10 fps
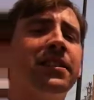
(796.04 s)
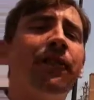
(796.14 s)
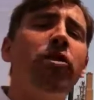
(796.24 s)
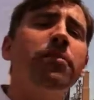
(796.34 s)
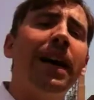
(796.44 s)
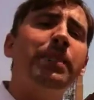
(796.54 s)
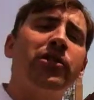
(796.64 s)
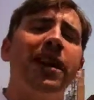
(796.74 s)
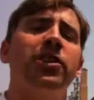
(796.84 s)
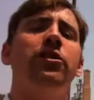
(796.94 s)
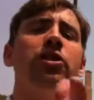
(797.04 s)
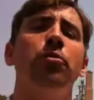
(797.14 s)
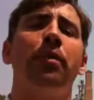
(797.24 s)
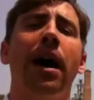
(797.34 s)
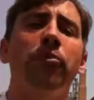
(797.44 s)
the form of abstraction that you
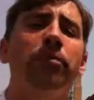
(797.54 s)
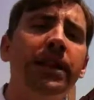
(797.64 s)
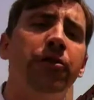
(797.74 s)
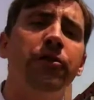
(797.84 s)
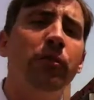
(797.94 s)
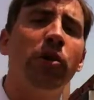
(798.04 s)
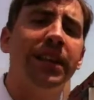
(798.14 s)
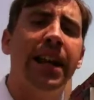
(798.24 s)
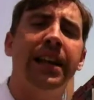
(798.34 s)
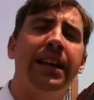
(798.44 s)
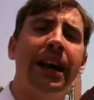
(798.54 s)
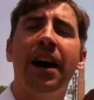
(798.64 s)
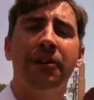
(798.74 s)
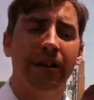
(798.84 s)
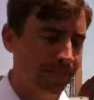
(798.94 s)
probably use more than any
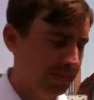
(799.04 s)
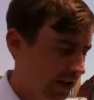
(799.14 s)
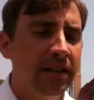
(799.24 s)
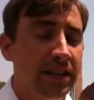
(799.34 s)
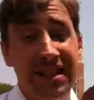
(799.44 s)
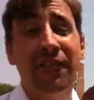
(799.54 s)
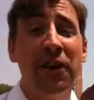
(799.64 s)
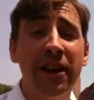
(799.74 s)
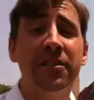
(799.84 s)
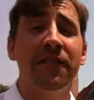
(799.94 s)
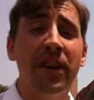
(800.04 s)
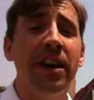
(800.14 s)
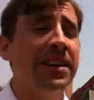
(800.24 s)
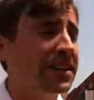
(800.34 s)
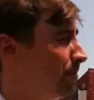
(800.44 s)
other. A stick figure is a
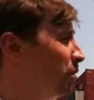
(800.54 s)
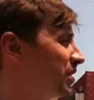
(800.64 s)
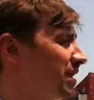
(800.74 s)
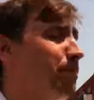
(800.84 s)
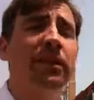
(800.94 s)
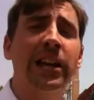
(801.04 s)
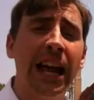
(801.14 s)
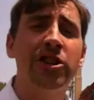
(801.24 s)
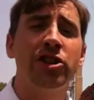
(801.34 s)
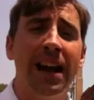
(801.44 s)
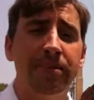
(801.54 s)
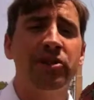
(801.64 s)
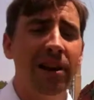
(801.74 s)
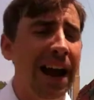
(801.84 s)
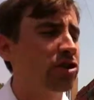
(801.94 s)
very simple simplification
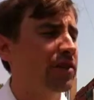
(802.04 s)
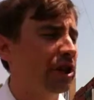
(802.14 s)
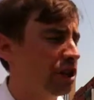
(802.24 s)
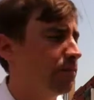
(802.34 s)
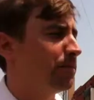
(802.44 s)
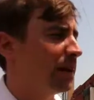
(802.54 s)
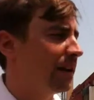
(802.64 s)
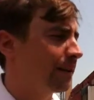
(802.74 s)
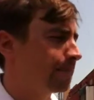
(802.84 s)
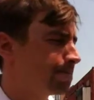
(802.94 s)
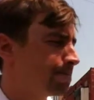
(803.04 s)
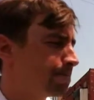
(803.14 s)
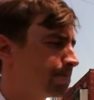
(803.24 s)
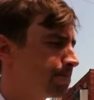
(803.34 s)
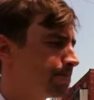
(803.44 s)
abstraction of a human being.
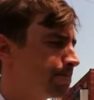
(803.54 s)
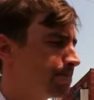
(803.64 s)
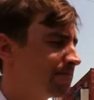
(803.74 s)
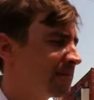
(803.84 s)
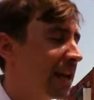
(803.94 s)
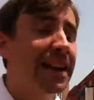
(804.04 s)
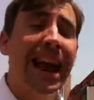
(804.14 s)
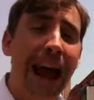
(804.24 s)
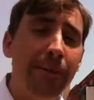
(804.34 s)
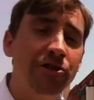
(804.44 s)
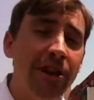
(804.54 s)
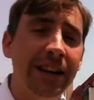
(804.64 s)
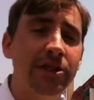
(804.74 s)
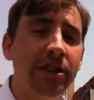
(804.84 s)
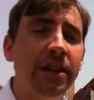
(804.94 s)

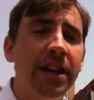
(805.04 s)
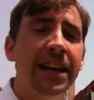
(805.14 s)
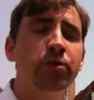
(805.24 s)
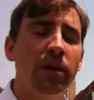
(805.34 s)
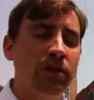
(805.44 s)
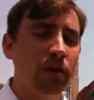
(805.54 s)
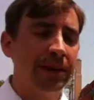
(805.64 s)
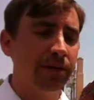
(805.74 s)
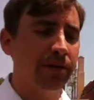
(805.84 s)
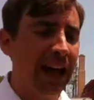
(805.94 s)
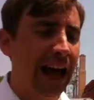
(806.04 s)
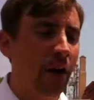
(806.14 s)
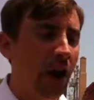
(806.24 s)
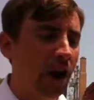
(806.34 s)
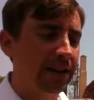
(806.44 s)
Abstraction is what's going to
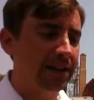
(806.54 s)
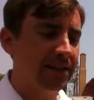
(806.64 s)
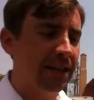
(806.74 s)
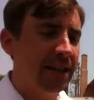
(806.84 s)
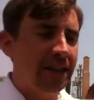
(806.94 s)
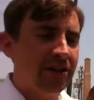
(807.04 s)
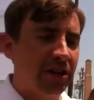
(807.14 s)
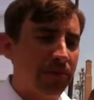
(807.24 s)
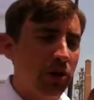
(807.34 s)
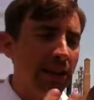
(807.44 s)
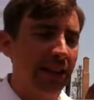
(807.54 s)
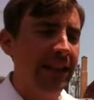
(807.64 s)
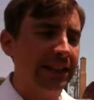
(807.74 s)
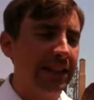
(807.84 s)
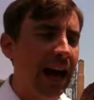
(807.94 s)
allow artists to
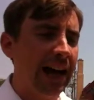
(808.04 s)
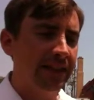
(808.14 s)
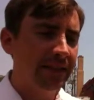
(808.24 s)
communicate a lot